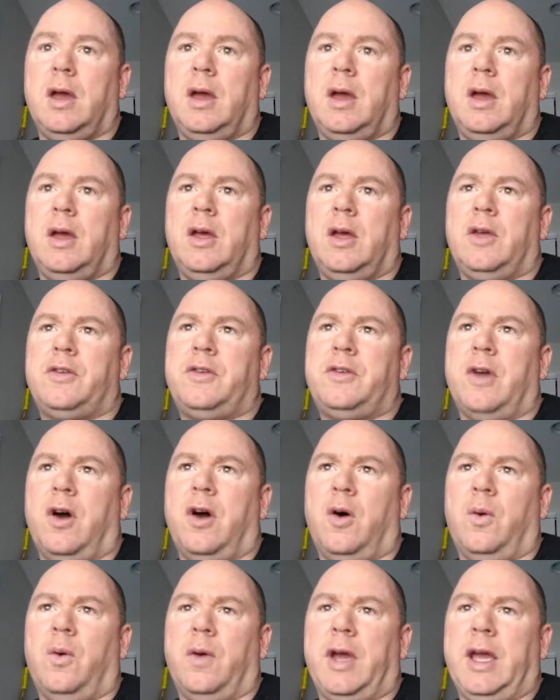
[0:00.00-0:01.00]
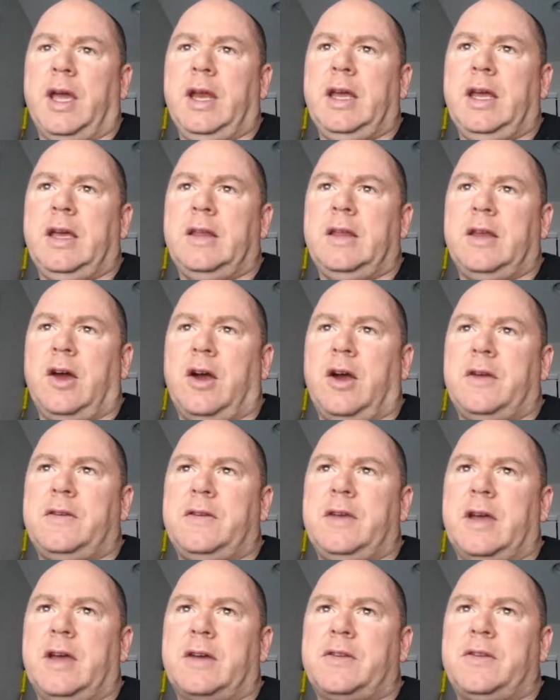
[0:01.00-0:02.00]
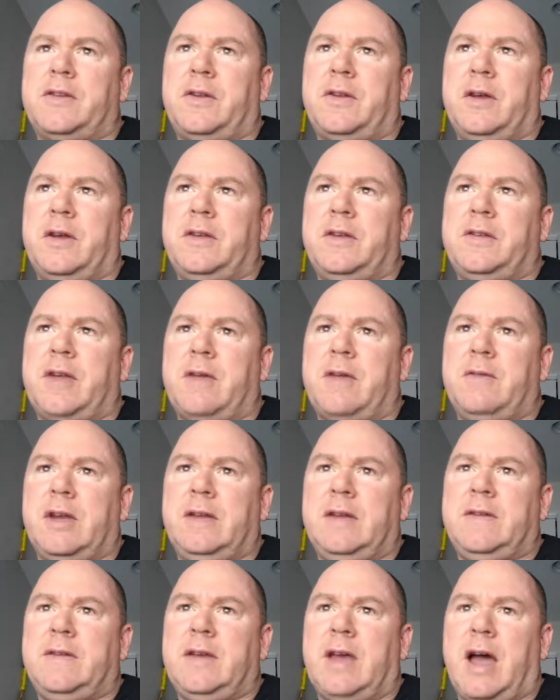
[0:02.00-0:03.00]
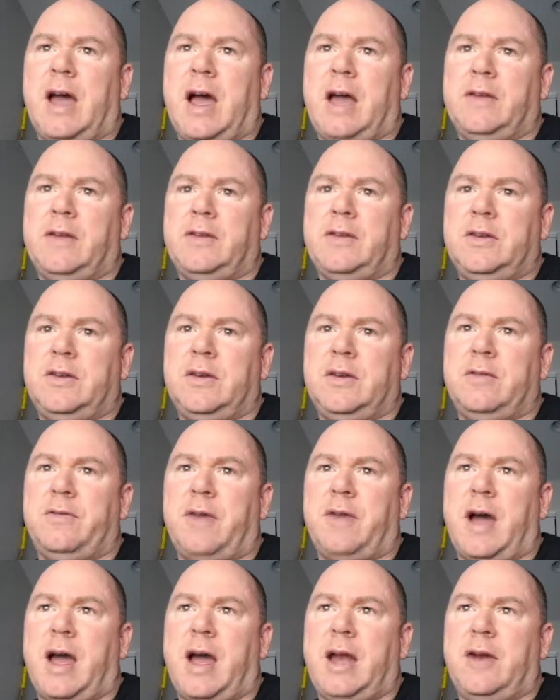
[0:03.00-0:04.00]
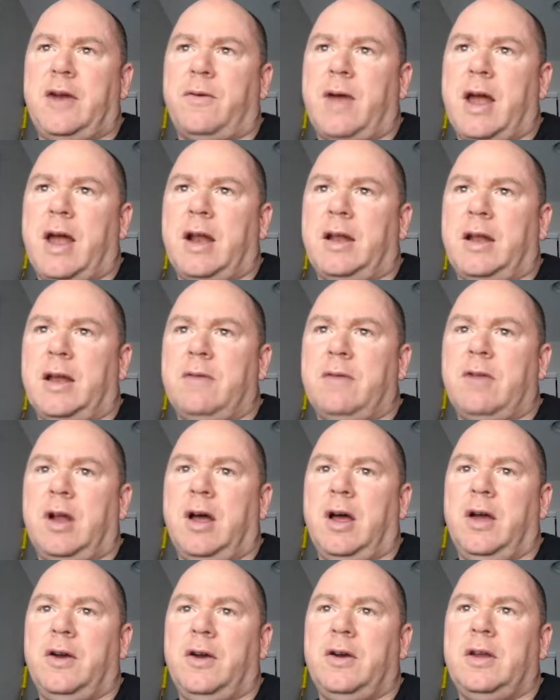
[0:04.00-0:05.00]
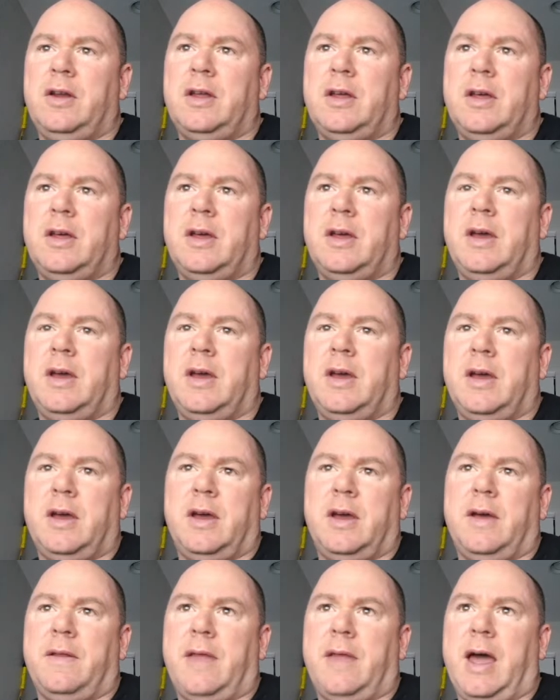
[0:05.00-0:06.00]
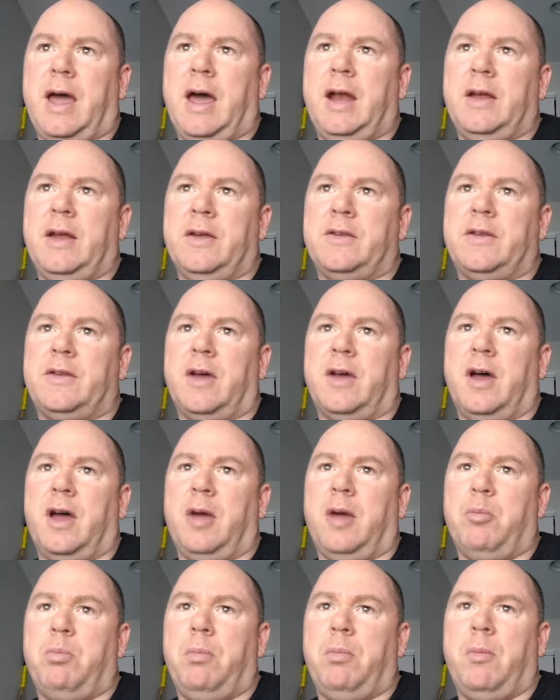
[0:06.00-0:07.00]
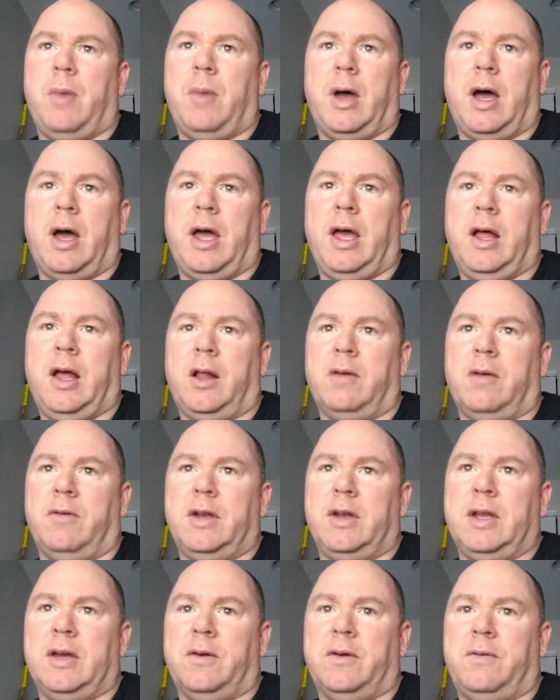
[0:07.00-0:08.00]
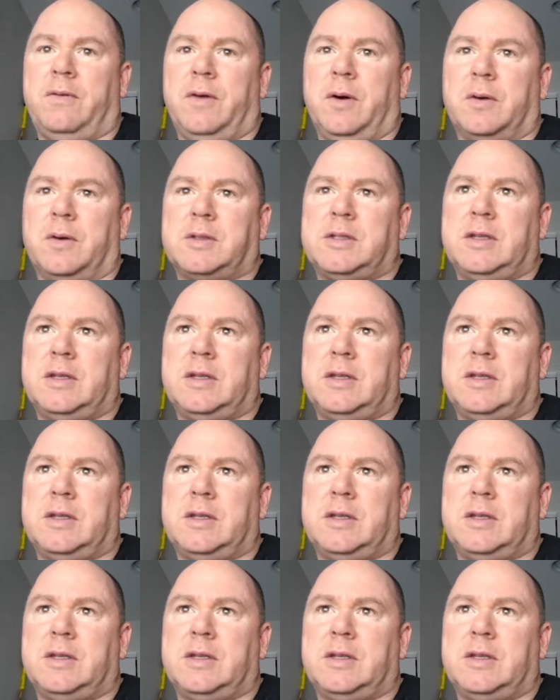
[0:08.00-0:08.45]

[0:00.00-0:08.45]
So any of the RTX 3070 Ti's that you can find around 1100, that is a hell of a deal, folks.